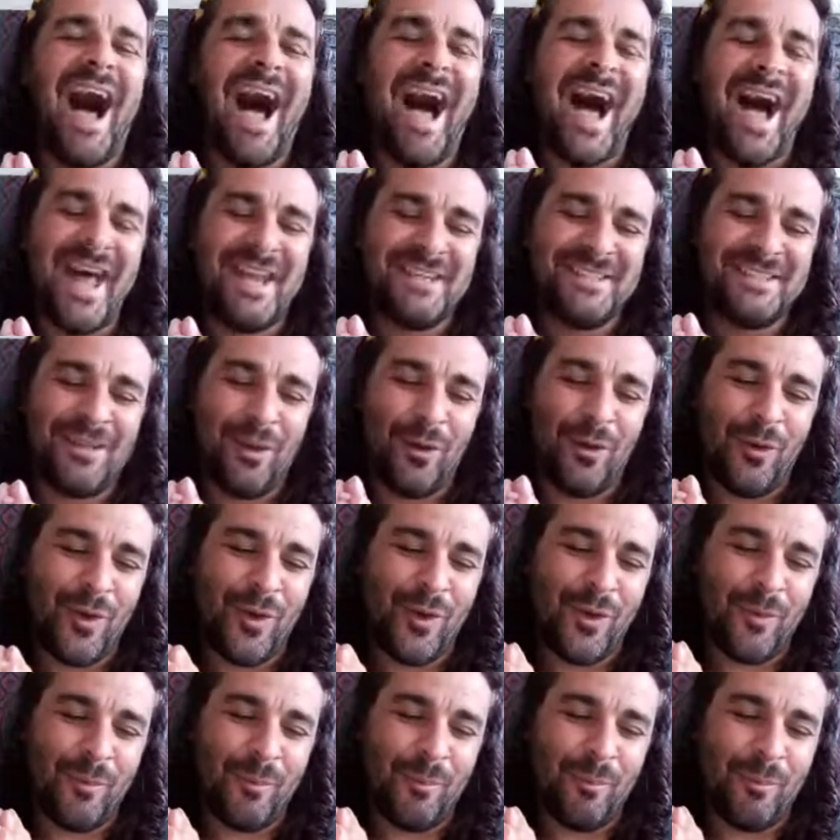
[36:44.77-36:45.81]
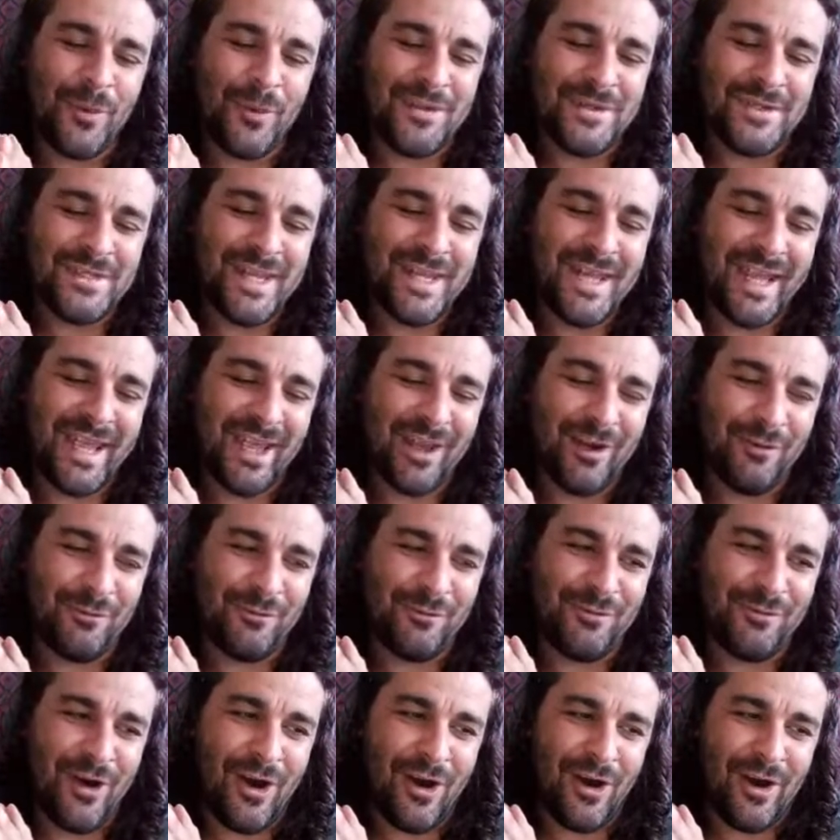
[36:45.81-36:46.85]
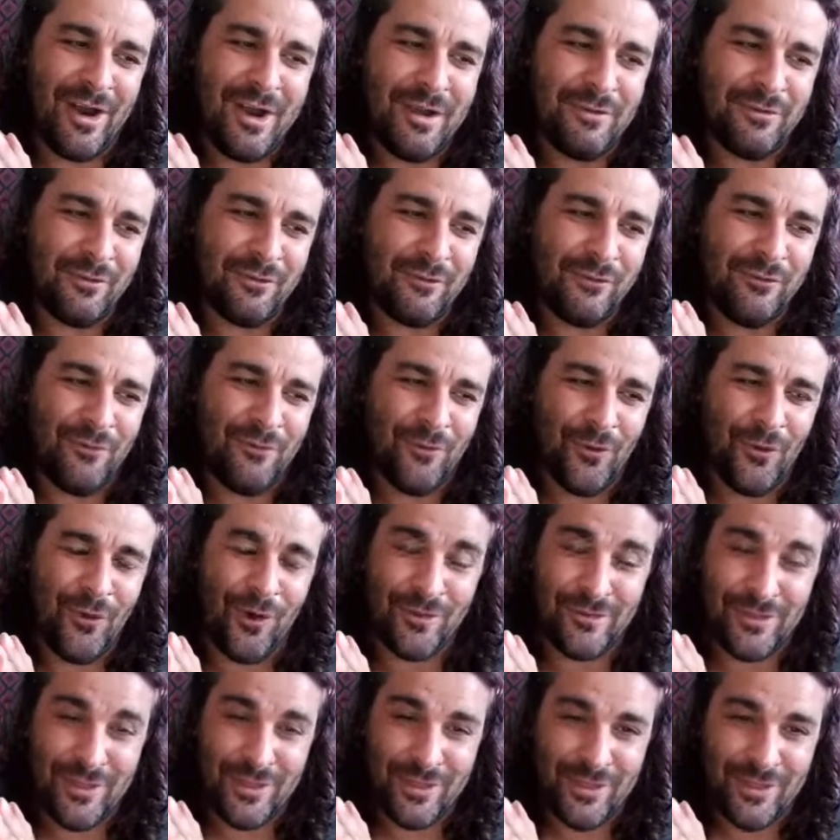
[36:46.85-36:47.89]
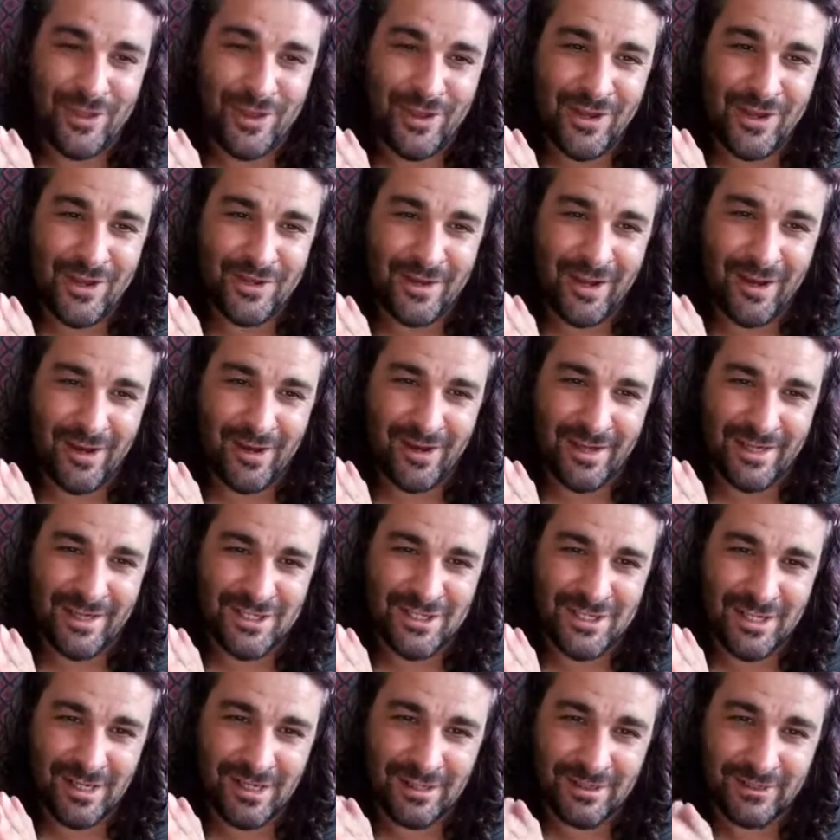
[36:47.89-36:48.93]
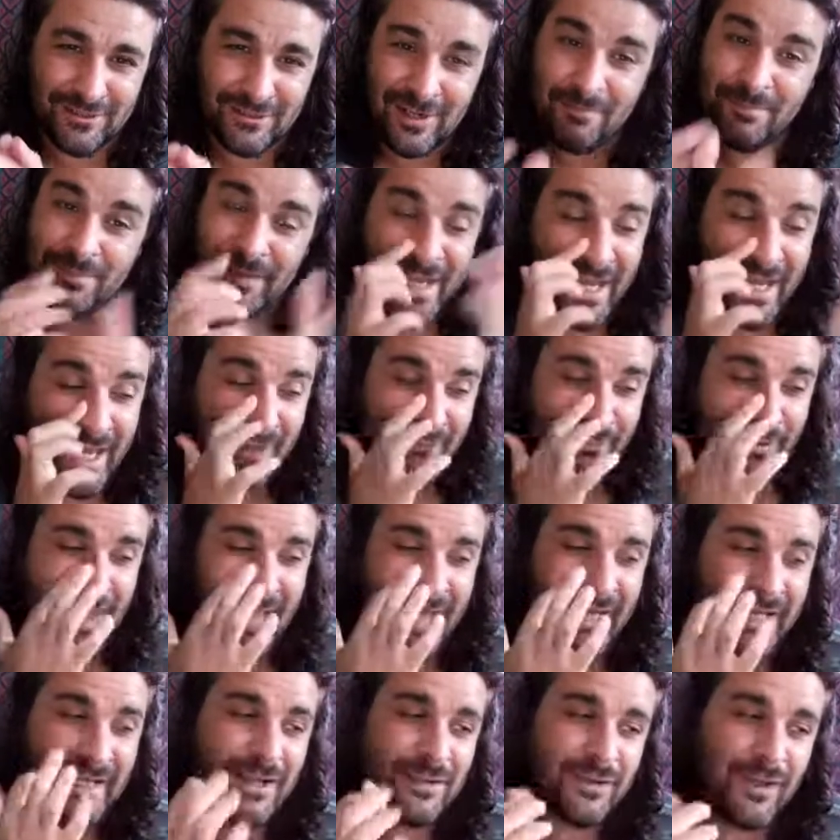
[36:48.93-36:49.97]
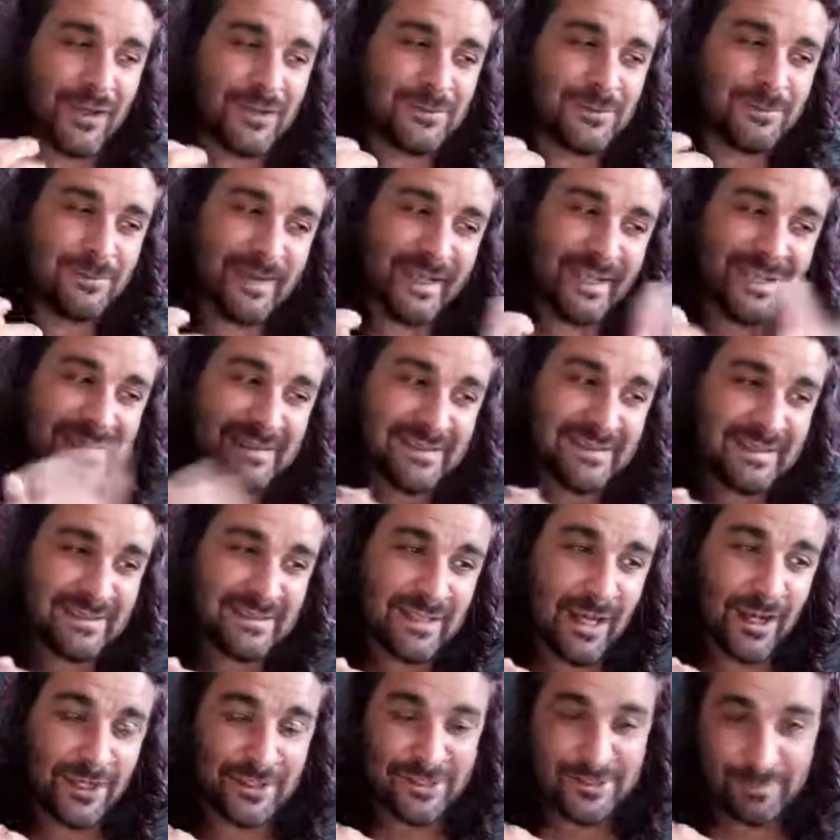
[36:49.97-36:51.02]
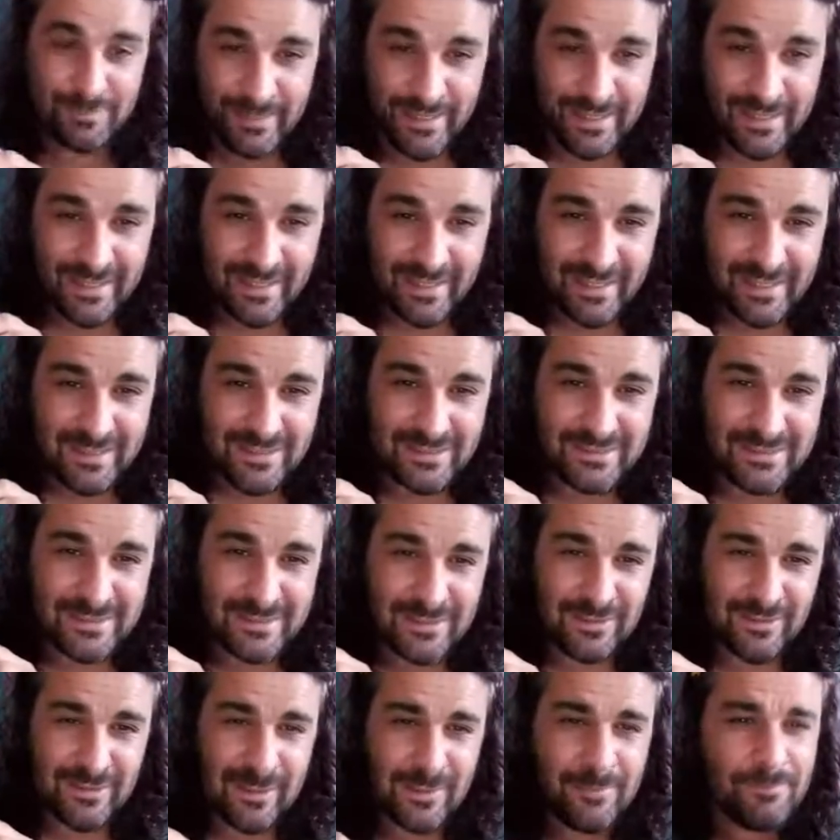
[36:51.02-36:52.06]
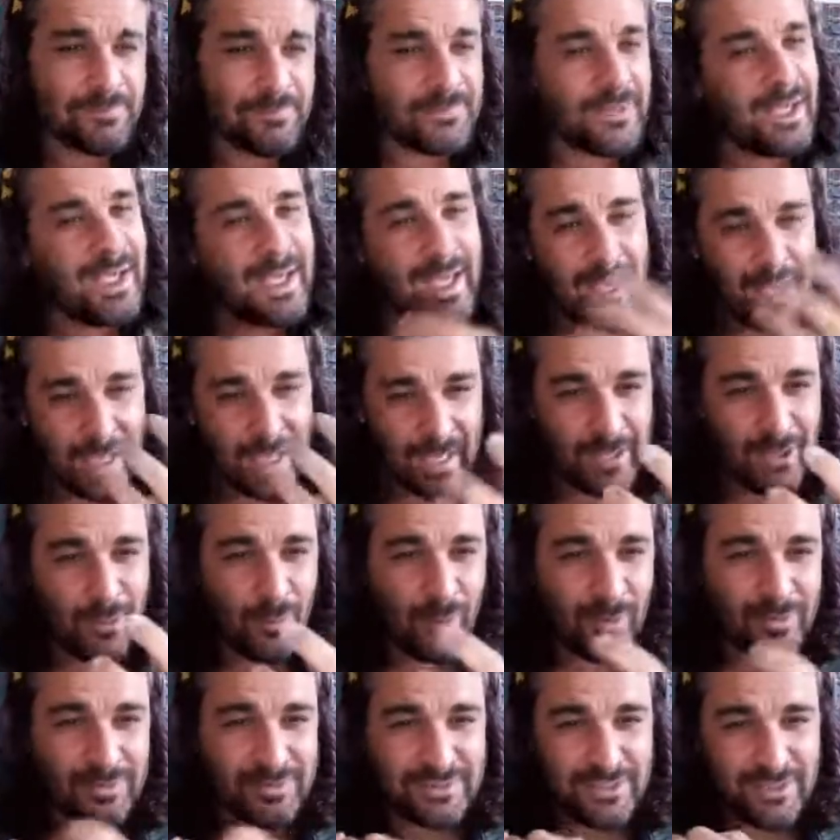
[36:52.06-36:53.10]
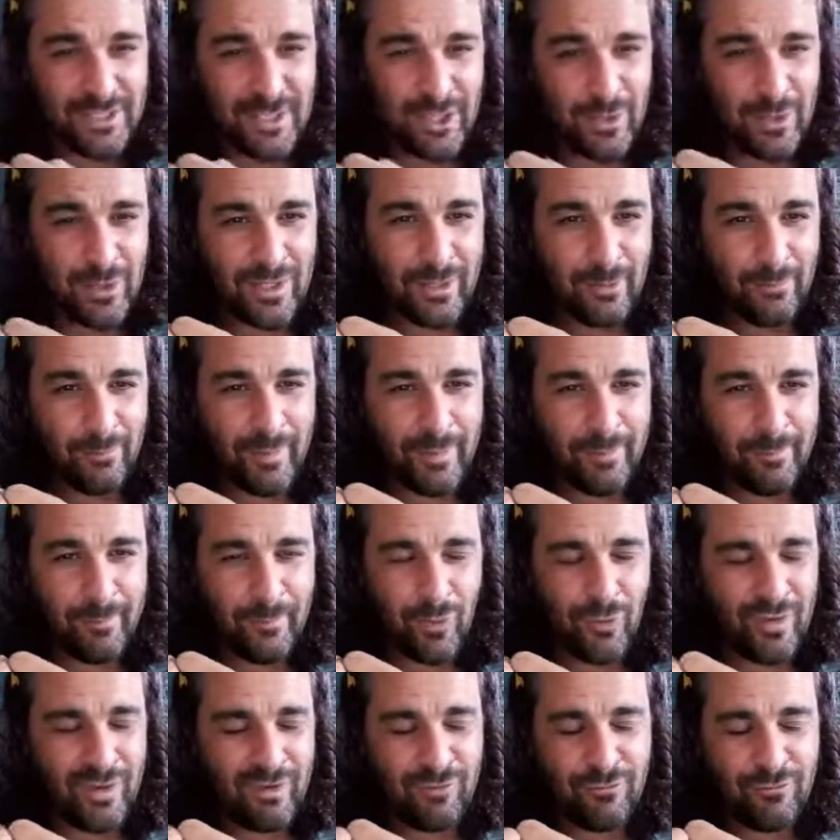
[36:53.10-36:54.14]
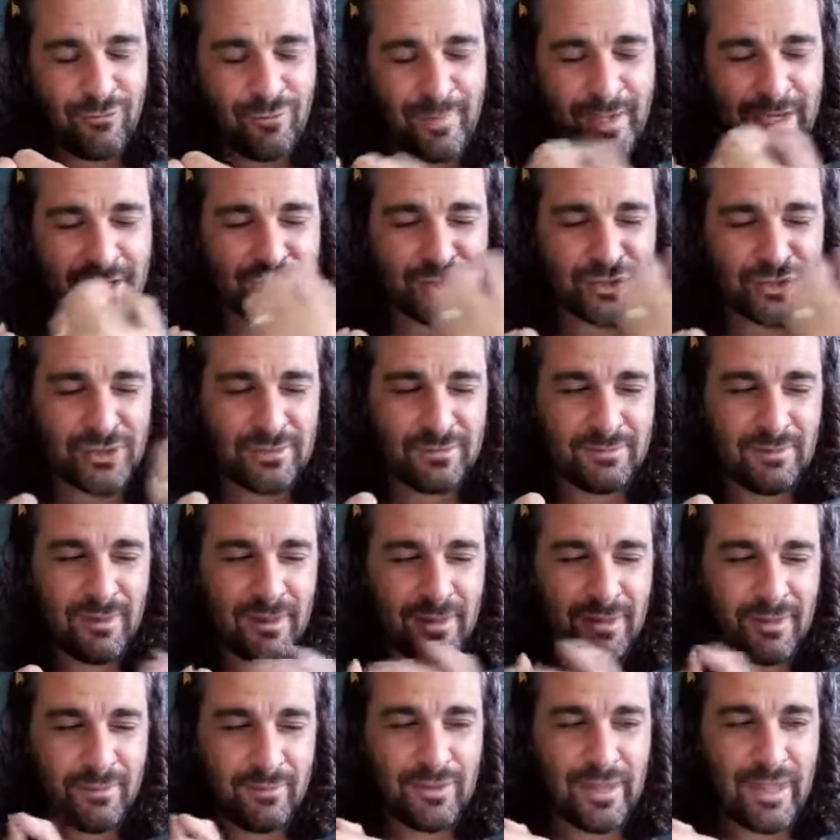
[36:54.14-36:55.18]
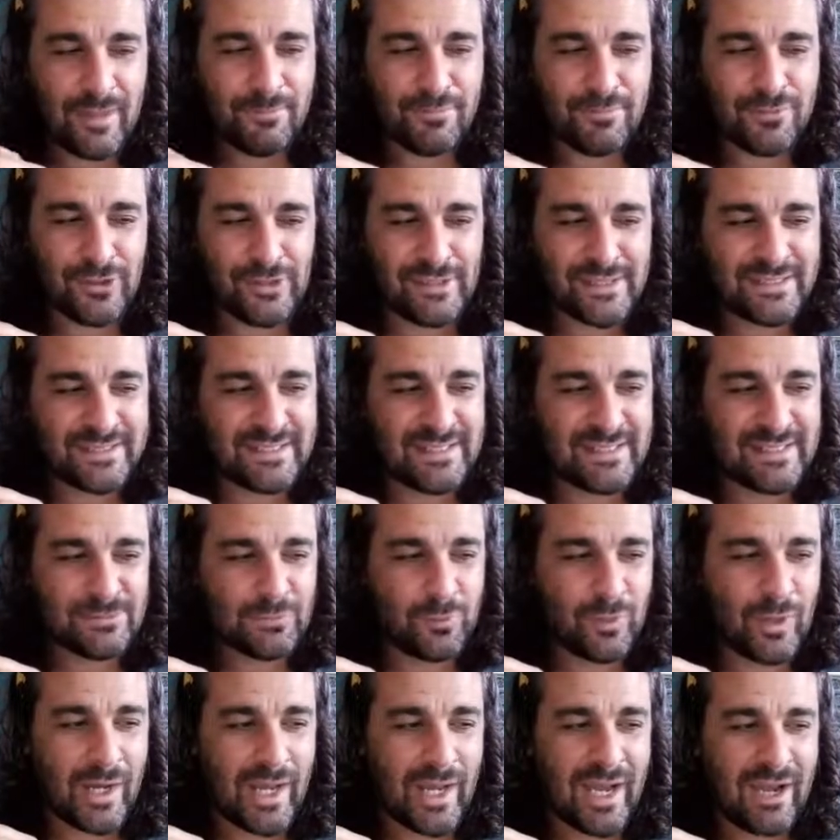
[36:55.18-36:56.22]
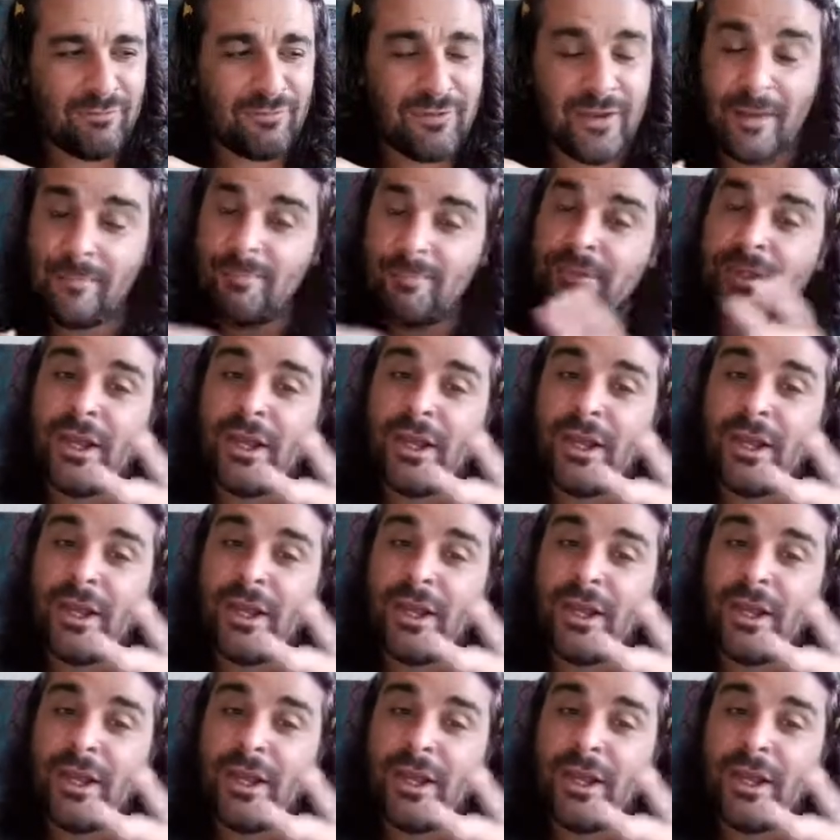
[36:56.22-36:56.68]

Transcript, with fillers: and Monday at five for the third eye chakra. If any of those pieces are speaking to you and you want to know a little bit more information, their prices, what have you,